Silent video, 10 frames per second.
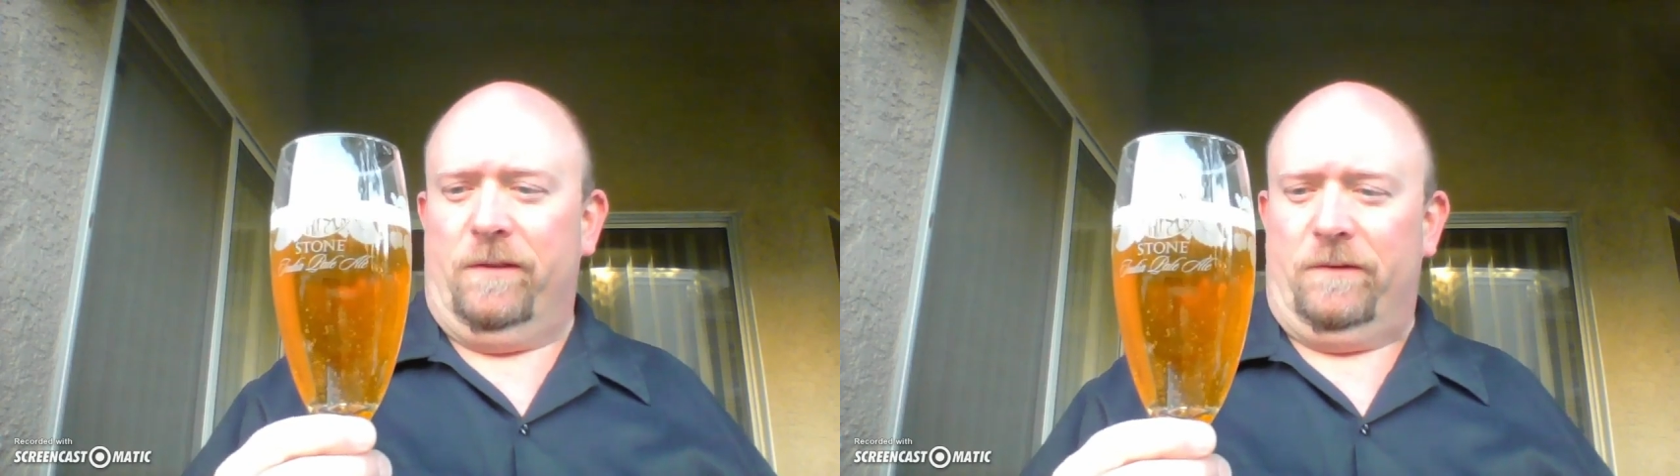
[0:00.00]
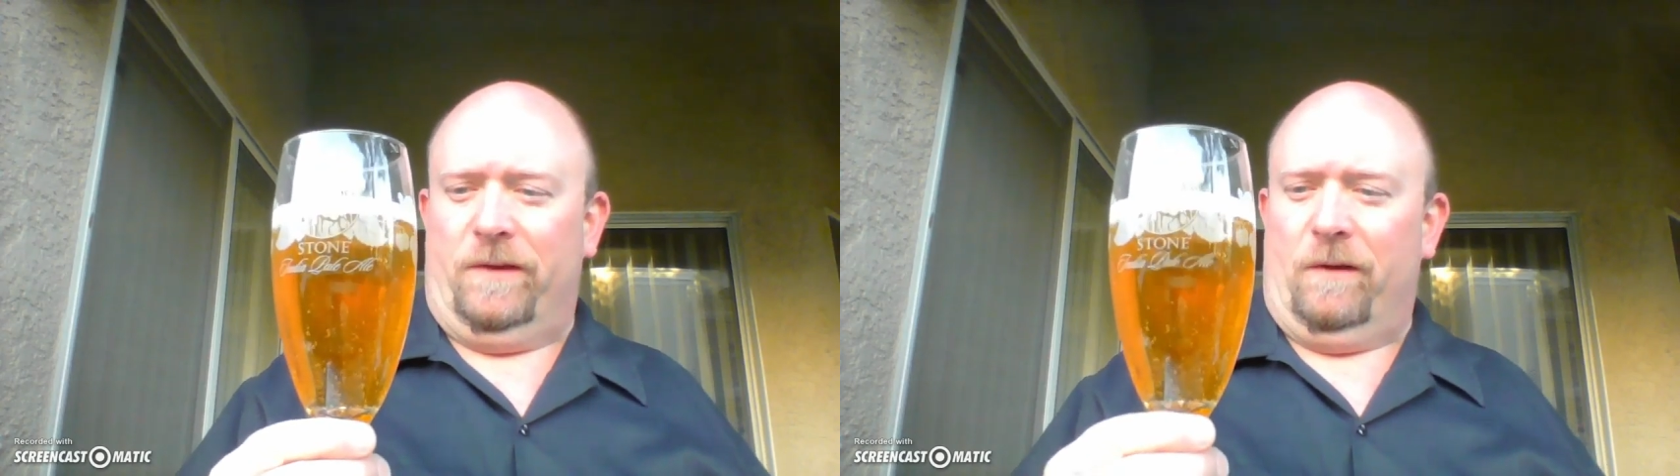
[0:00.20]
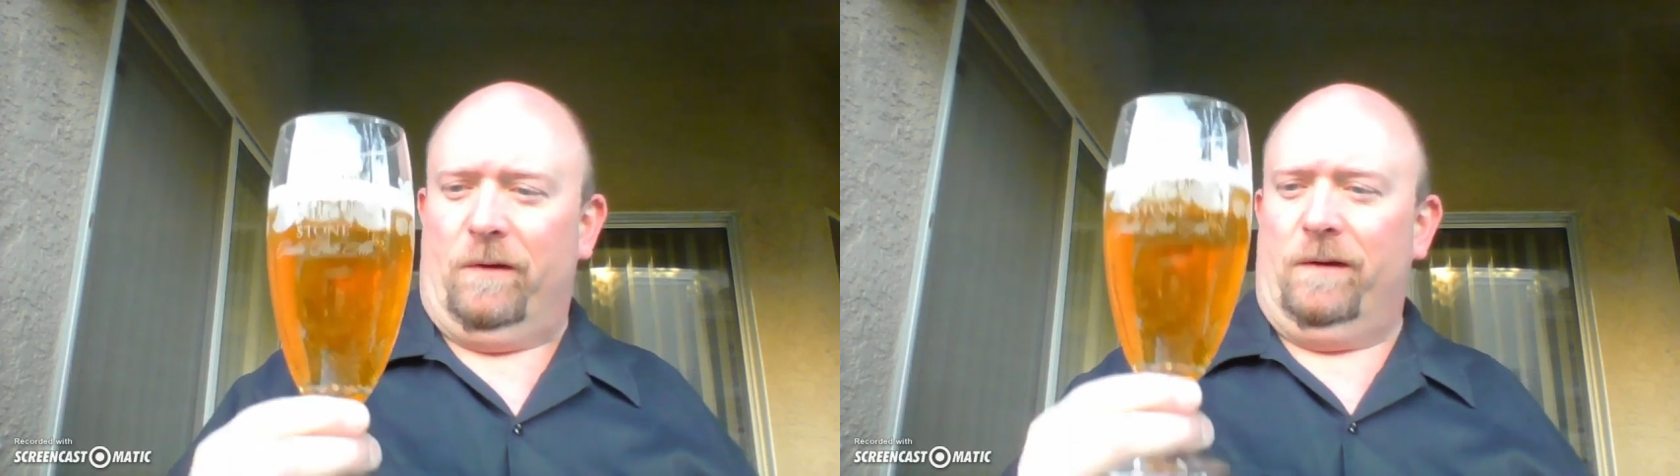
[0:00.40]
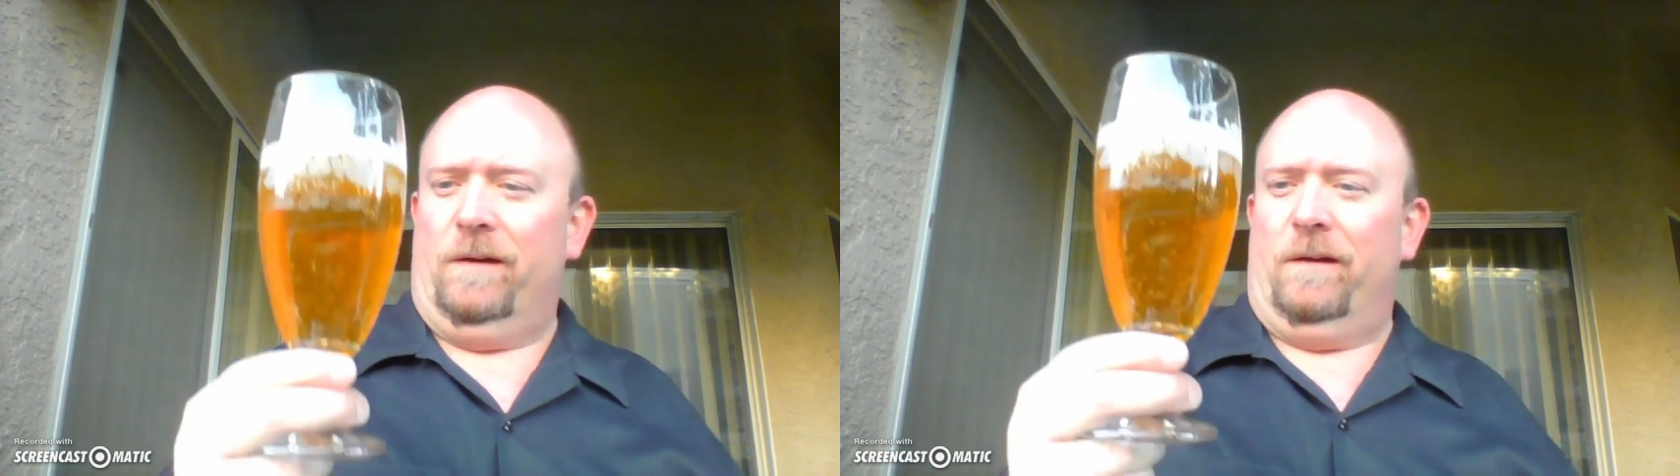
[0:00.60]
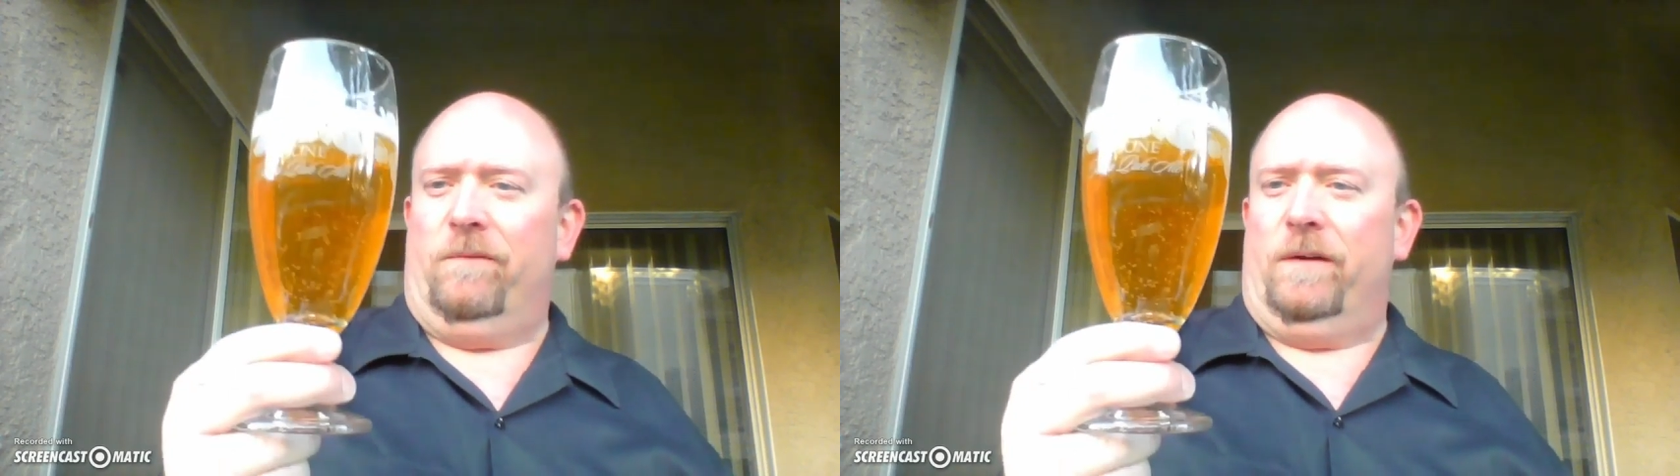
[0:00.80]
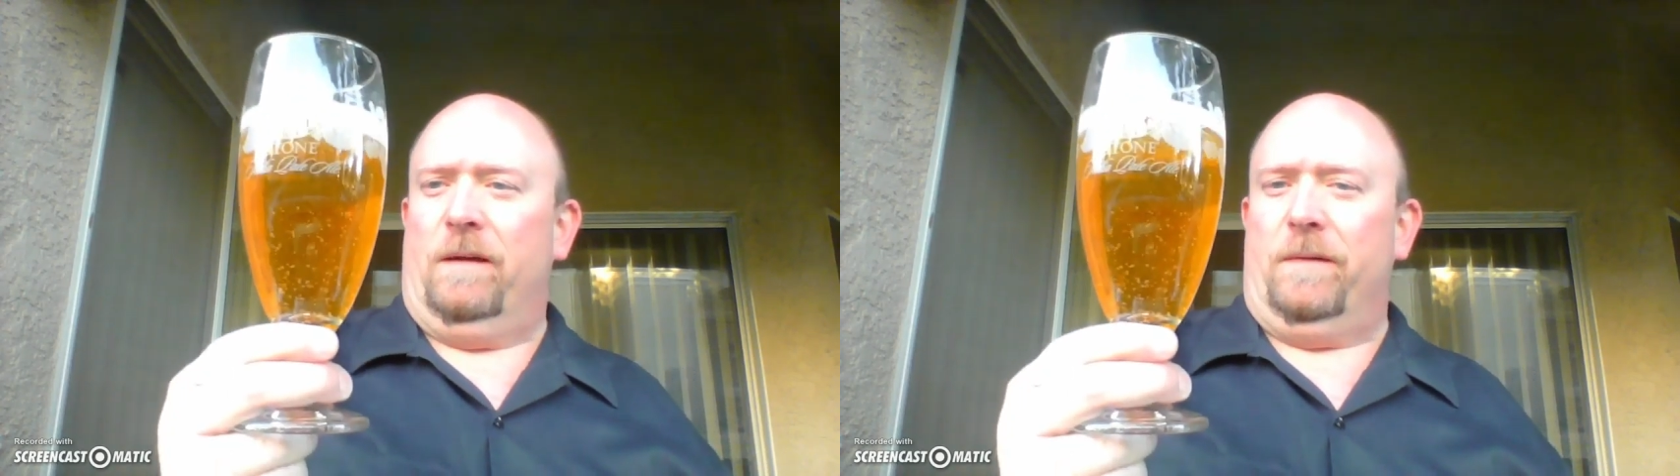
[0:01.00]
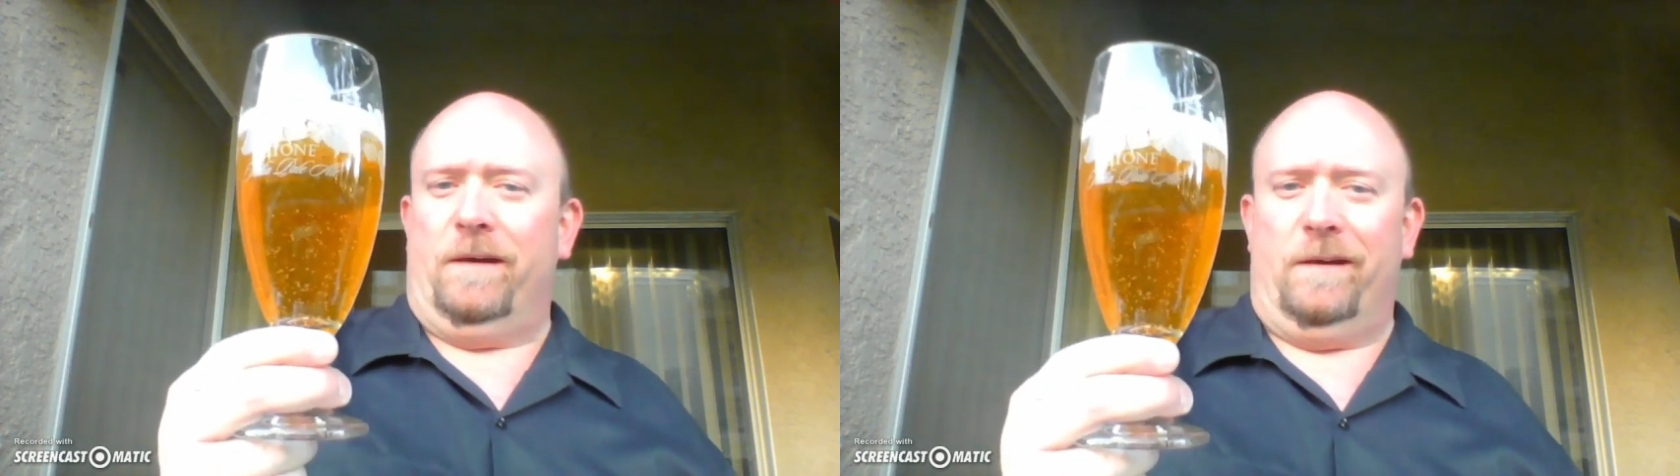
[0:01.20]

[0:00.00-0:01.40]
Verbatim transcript: the sour phenomenon.